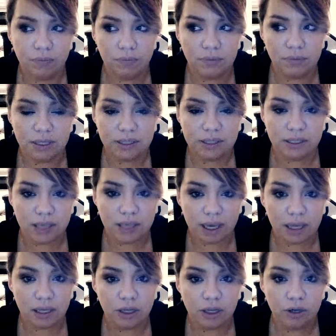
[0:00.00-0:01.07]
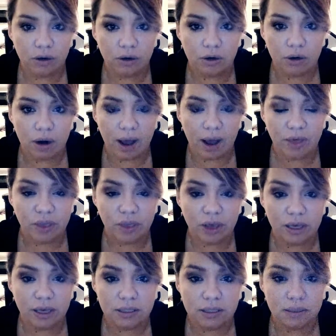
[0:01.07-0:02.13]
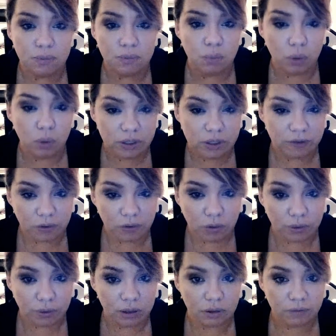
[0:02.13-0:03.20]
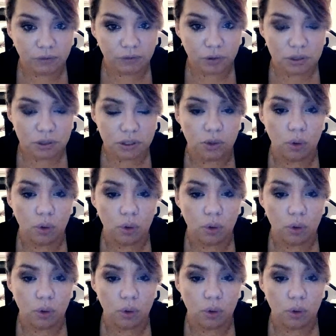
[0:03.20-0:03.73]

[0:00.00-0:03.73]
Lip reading: the second year, I think, is more difficult than the first,